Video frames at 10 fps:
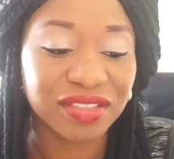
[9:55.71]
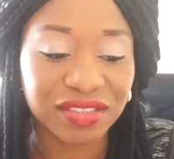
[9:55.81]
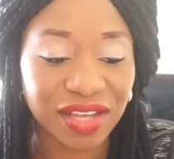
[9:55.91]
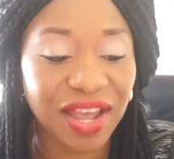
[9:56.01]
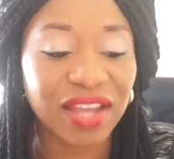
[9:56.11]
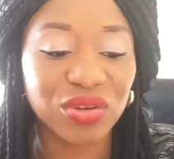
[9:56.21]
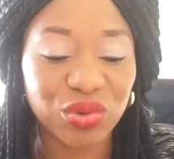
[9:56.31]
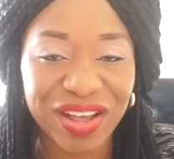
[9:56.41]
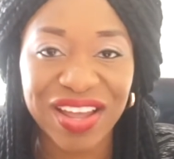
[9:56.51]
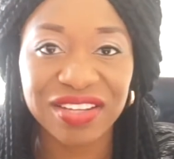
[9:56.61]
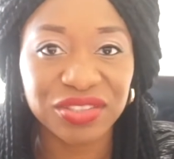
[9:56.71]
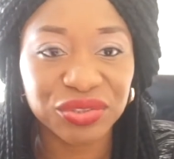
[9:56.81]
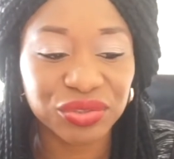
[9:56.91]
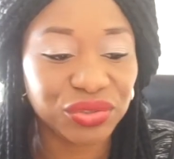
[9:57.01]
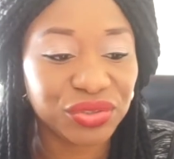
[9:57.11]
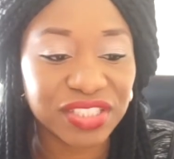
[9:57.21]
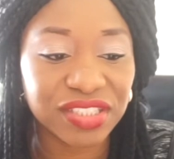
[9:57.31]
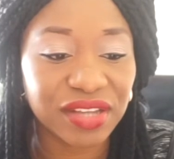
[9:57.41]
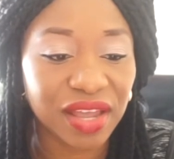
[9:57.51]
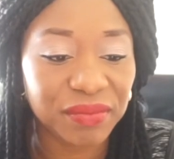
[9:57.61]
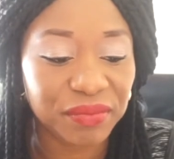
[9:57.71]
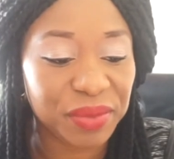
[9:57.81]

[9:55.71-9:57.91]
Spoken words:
Yeah, I know I used to use it then.